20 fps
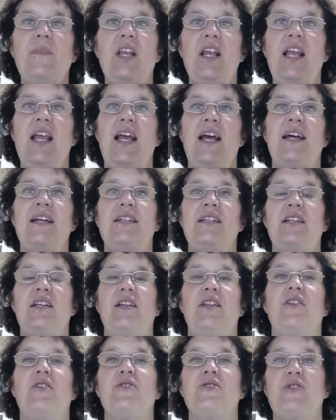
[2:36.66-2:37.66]
And
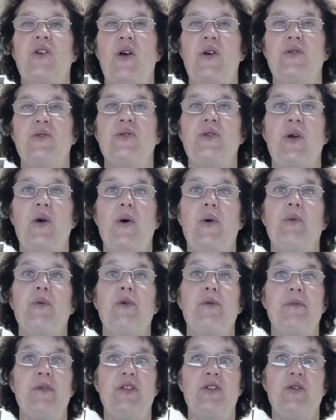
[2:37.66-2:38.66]
there's also
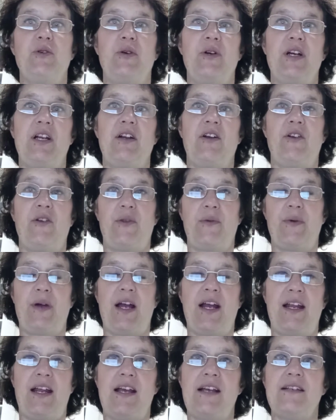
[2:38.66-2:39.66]
rheumatoid
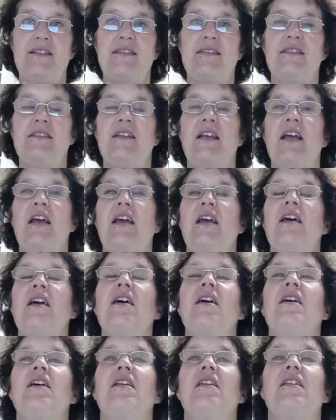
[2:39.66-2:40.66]
arthritis.
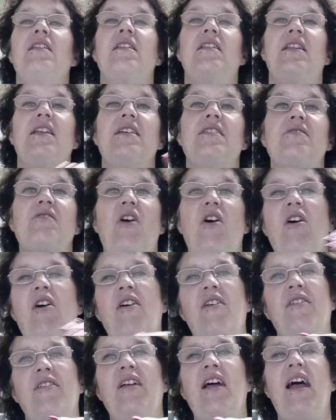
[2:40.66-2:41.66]
These
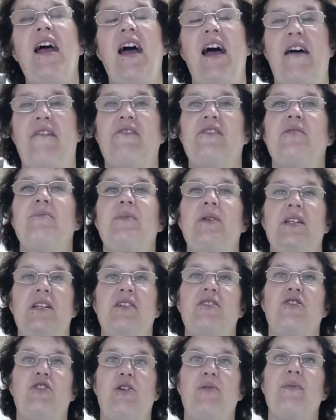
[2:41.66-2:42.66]
all have to be
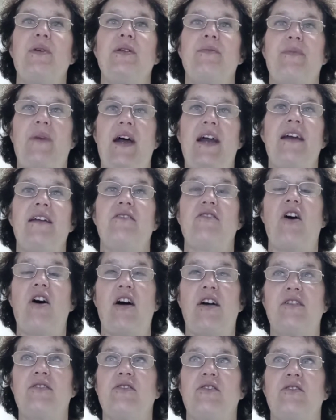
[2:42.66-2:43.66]
determined by a
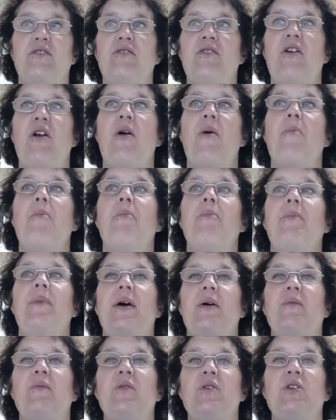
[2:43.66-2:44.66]
doctor,
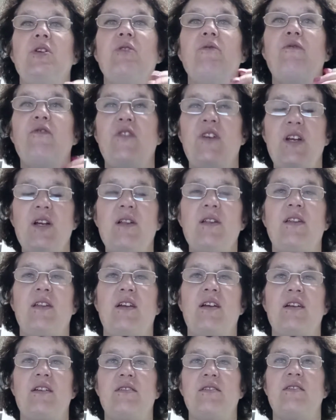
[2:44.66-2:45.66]
but when you feel
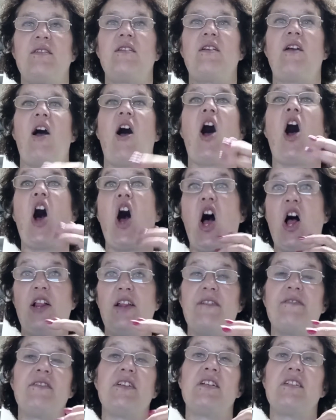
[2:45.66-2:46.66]
this,
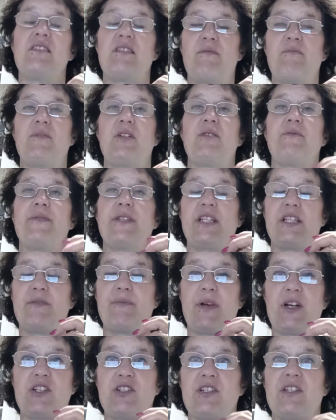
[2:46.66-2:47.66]
all of these symptoms,
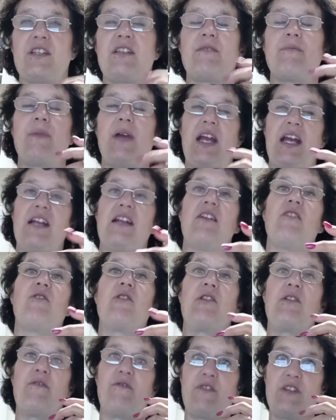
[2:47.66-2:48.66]
especially the pain or
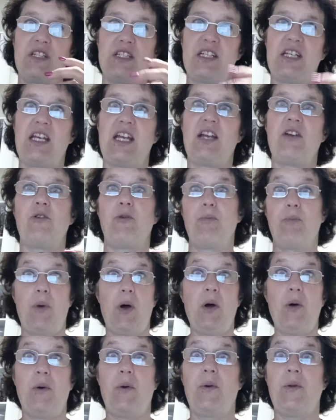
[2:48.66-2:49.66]
the fatigue or
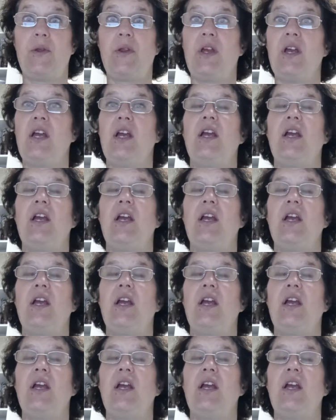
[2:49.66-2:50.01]
both,